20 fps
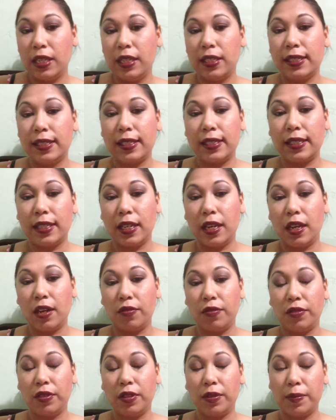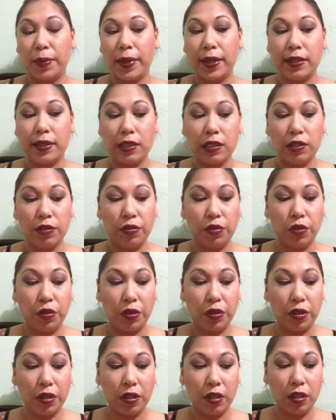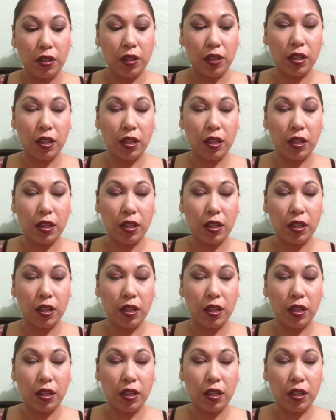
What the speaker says: that I have in my Sephora.